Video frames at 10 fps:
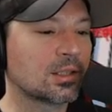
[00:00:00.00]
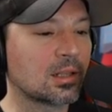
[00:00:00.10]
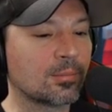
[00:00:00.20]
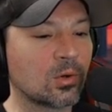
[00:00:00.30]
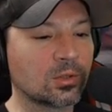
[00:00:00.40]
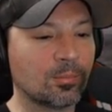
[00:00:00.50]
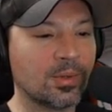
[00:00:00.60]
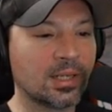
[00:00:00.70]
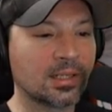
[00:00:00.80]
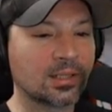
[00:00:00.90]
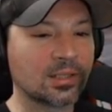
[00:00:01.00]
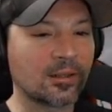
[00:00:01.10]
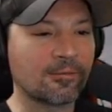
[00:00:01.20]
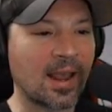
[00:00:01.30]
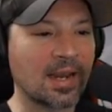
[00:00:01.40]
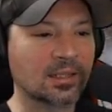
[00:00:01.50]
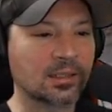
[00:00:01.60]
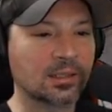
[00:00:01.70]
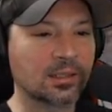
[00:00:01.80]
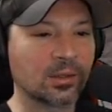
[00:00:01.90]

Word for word: to the most beacons the fastest.